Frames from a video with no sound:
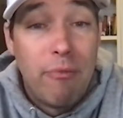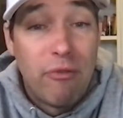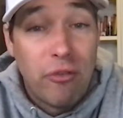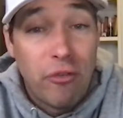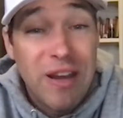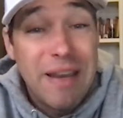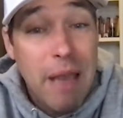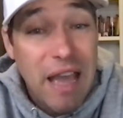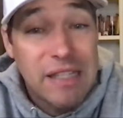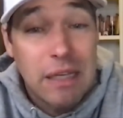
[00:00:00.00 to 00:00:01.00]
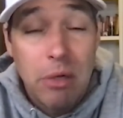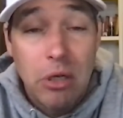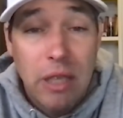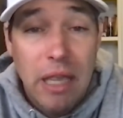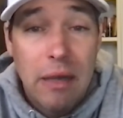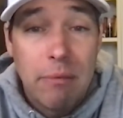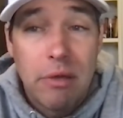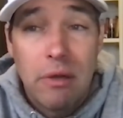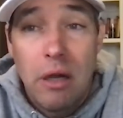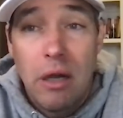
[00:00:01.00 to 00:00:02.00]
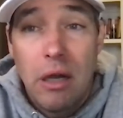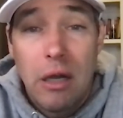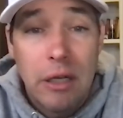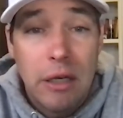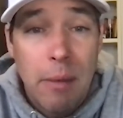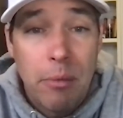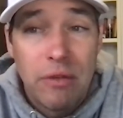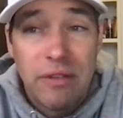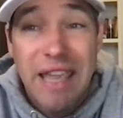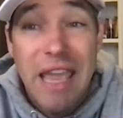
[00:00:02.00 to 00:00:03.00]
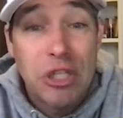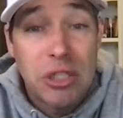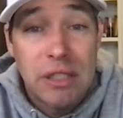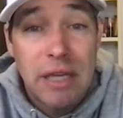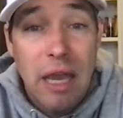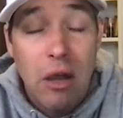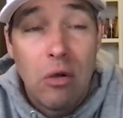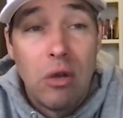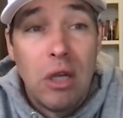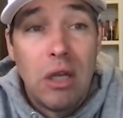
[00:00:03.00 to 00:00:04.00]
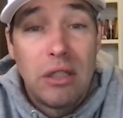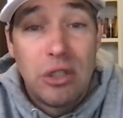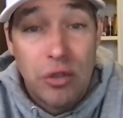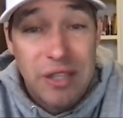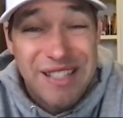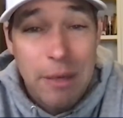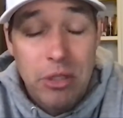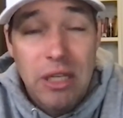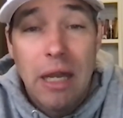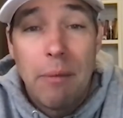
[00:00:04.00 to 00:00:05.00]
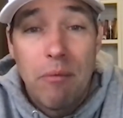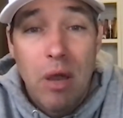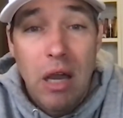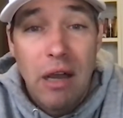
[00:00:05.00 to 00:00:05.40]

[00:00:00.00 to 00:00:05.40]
free basketball camp on a number of occasions now during the summertime